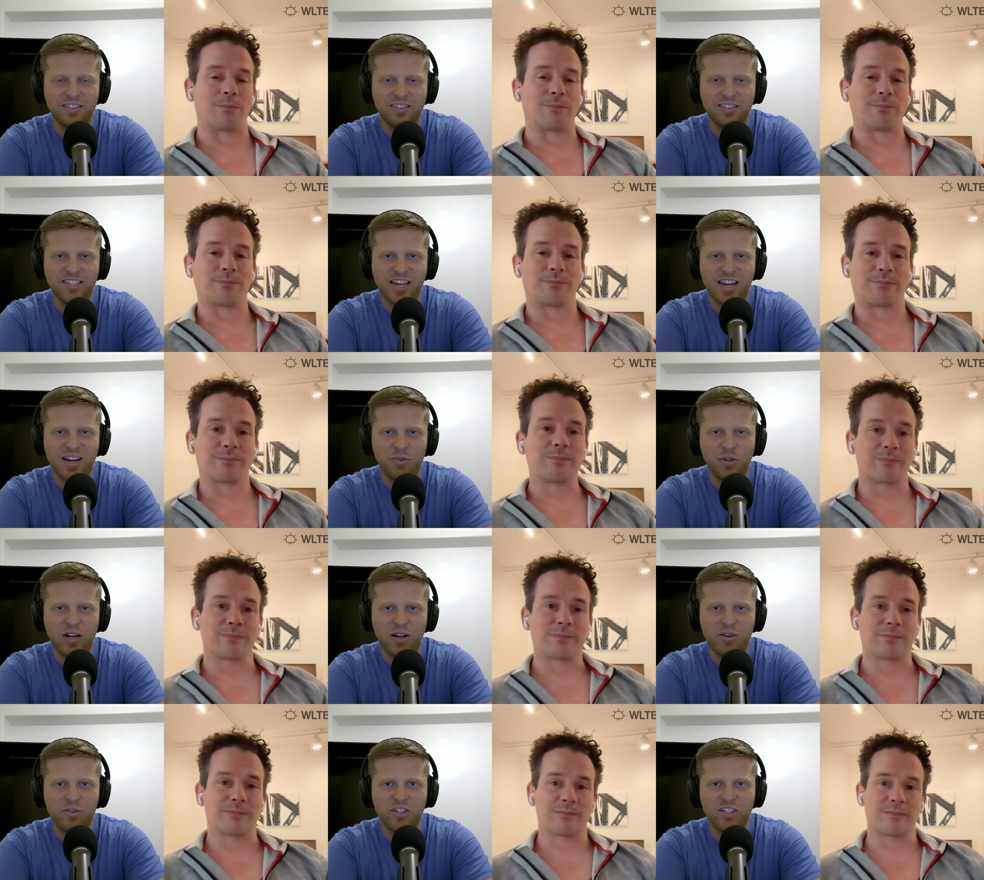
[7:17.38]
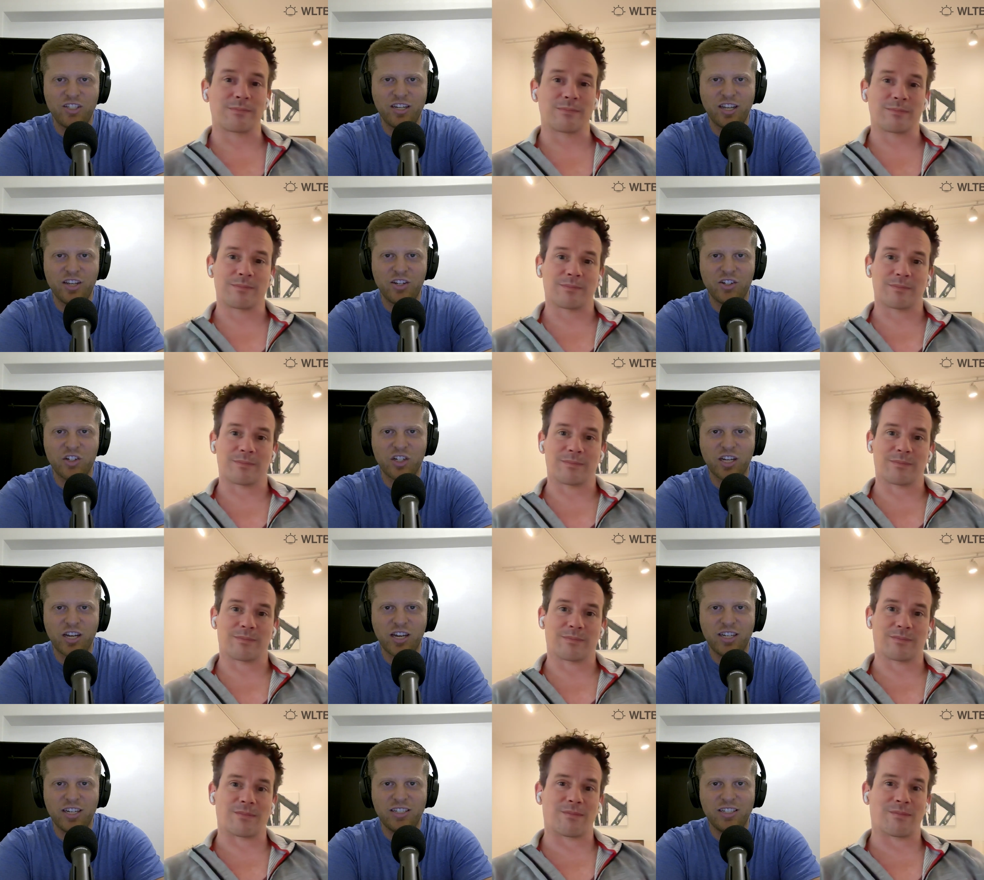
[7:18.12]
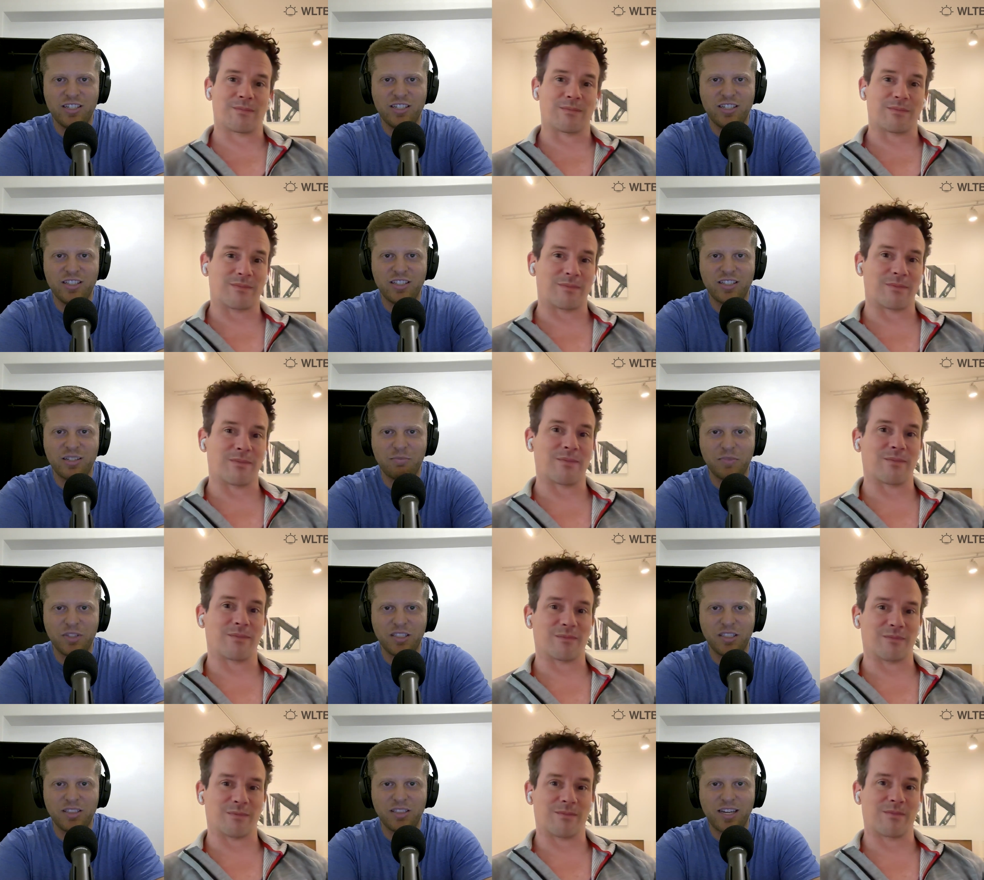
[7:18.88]
Speaker 1: Yeah. When I was in Asia, I did
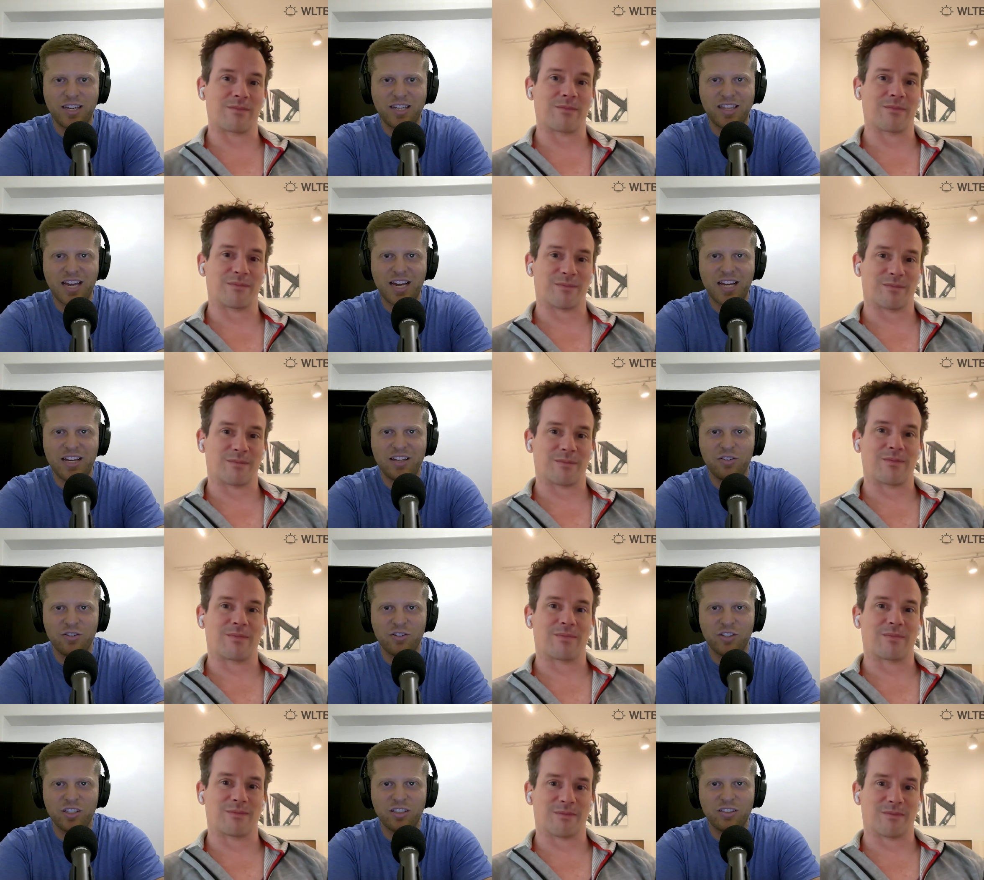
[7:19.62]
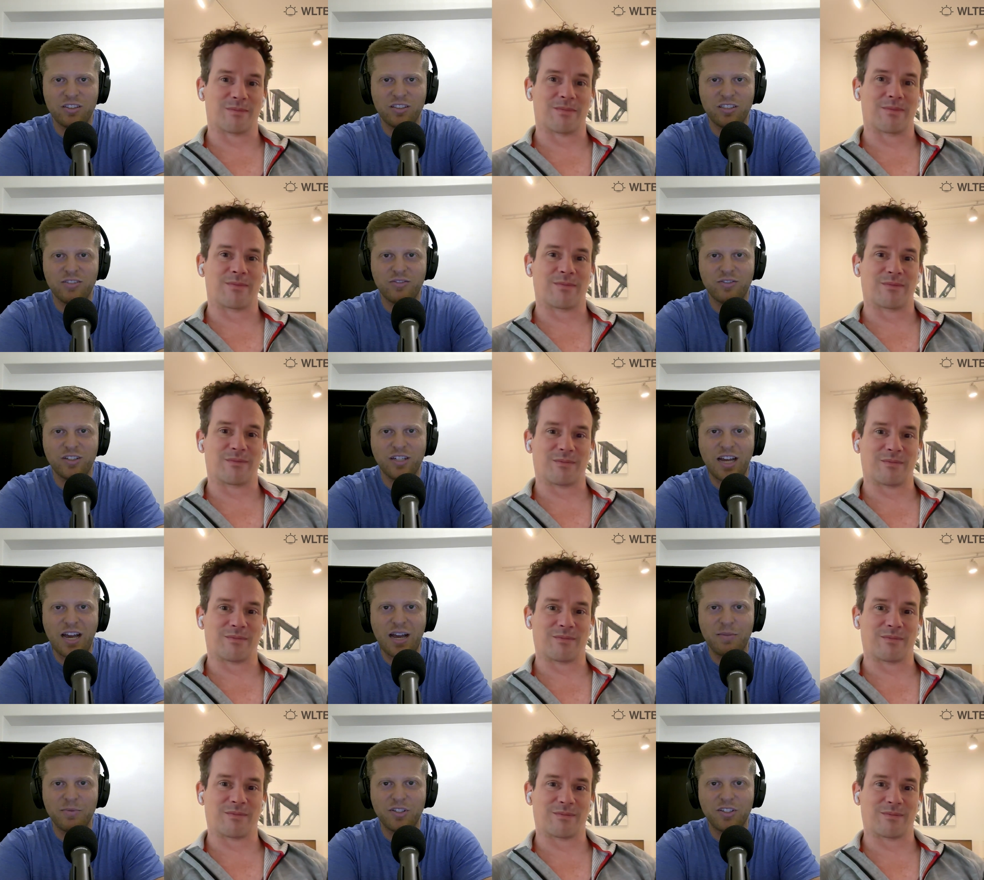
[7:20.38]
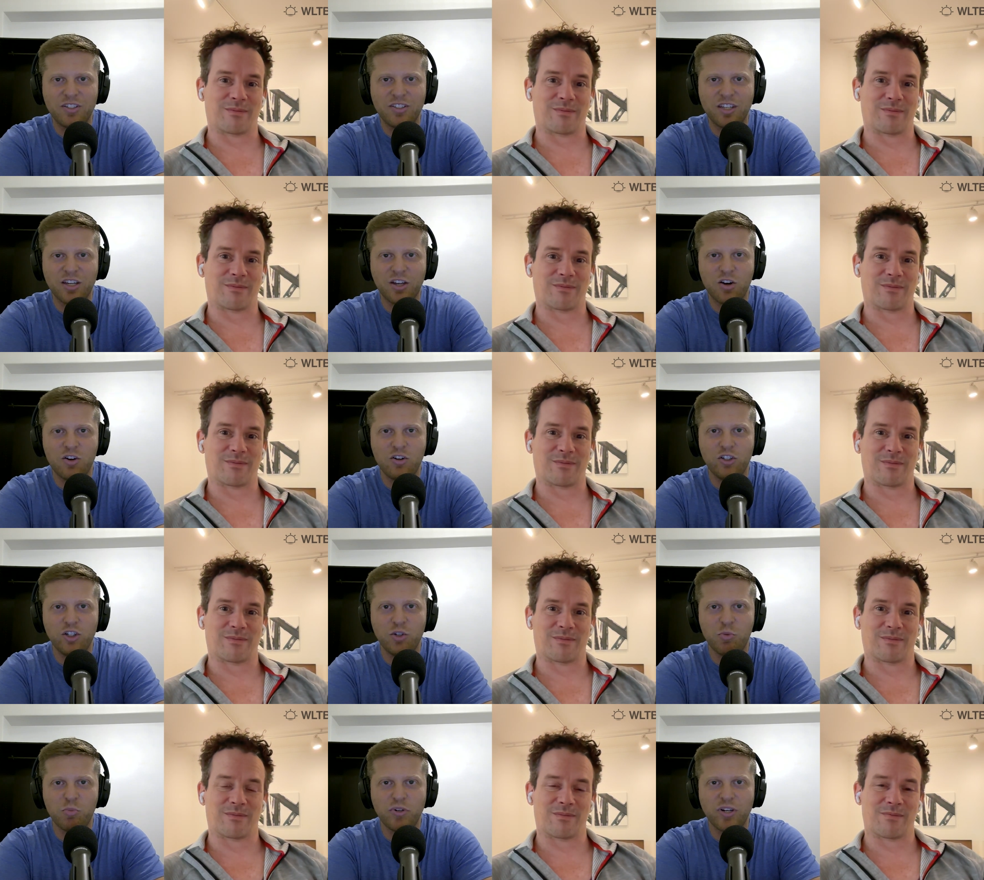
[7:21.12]
something like that using the different apps. It's like, oh,
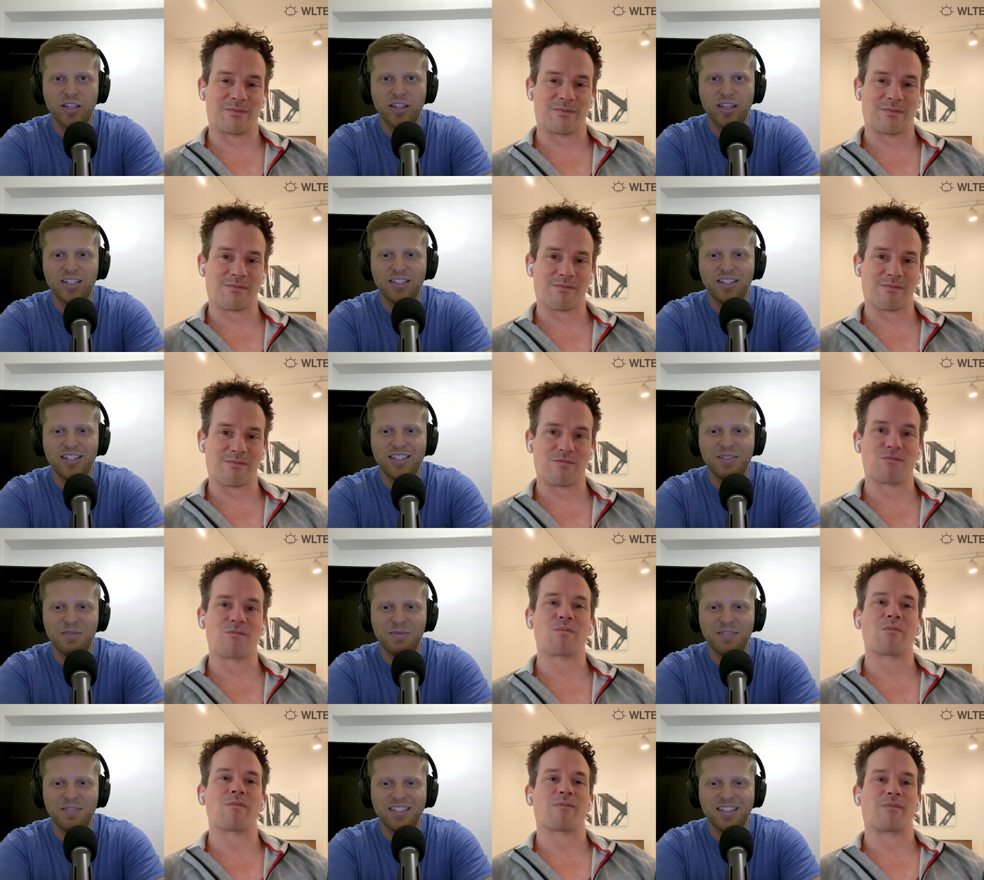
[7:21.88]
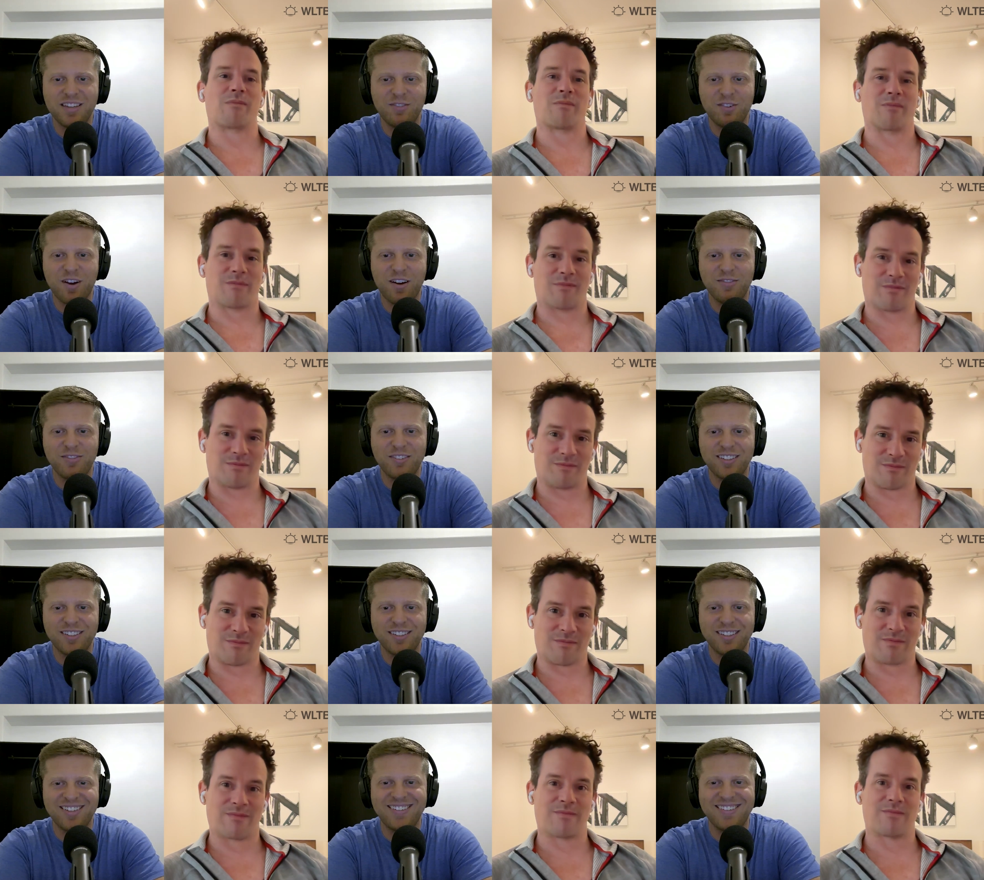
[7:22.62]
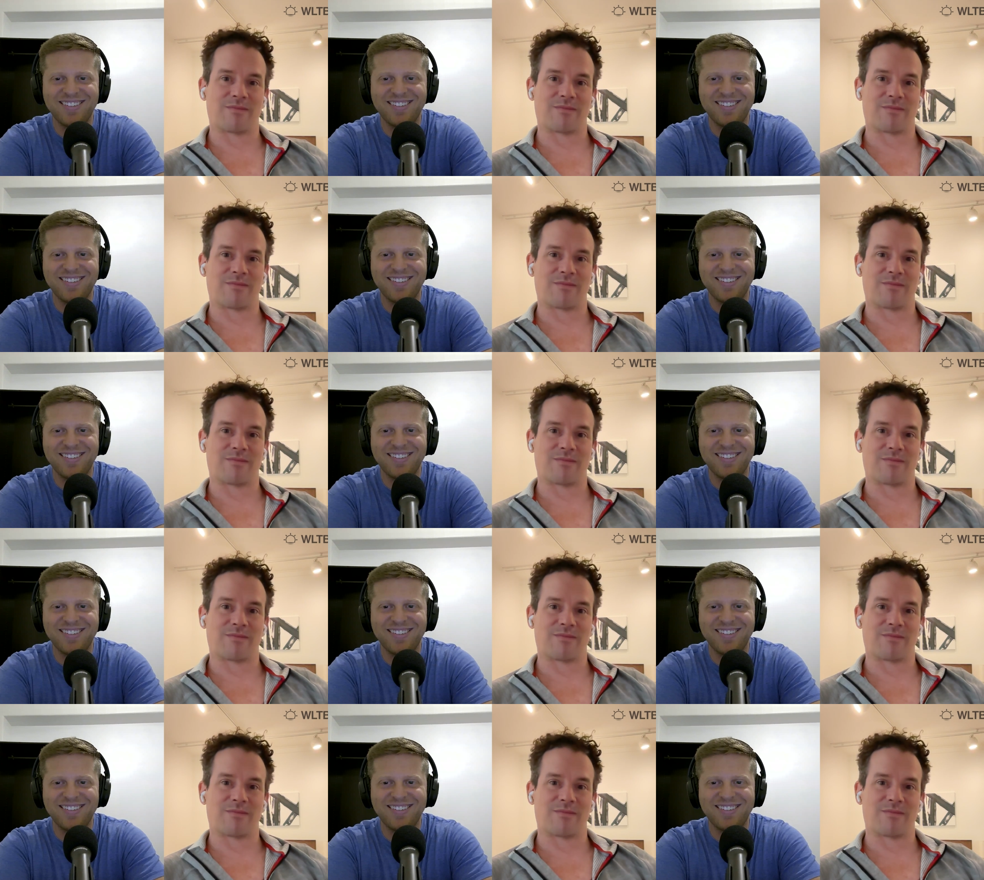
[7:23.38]
you're breathing. Let's, let's have coffee.